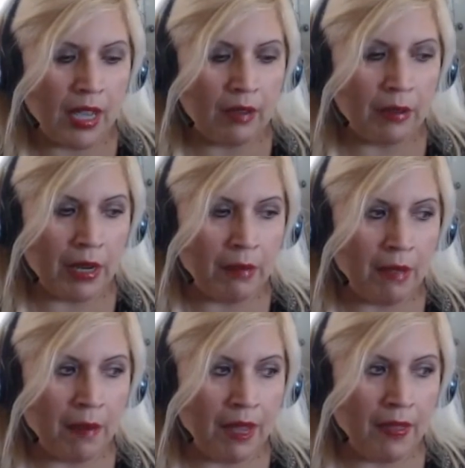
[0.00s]
And what I
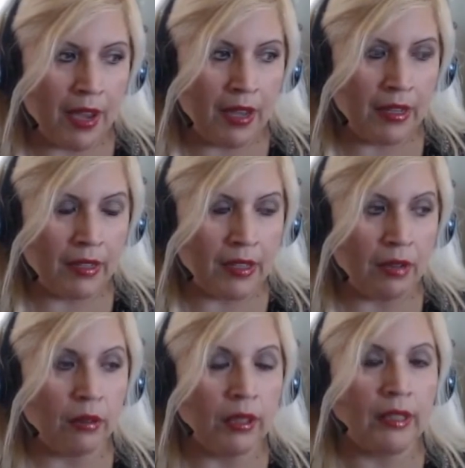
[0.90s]
mean by that is
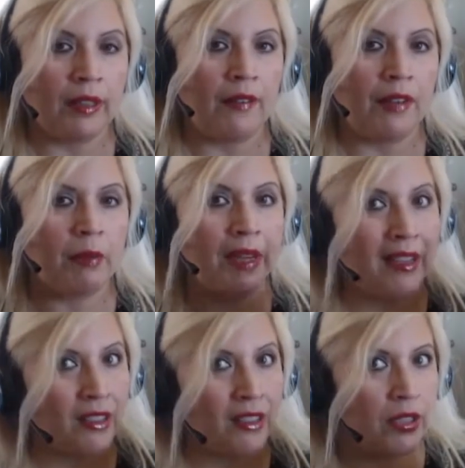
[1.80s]
not only love it, but
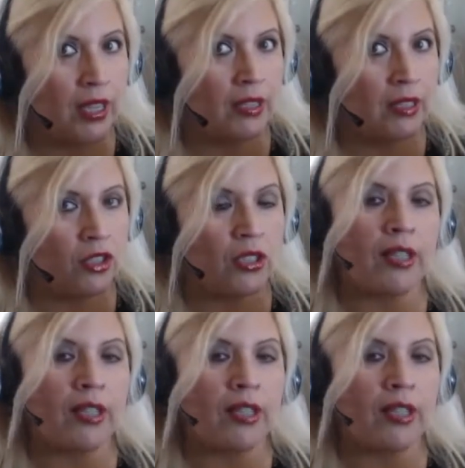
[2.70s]
exercise it.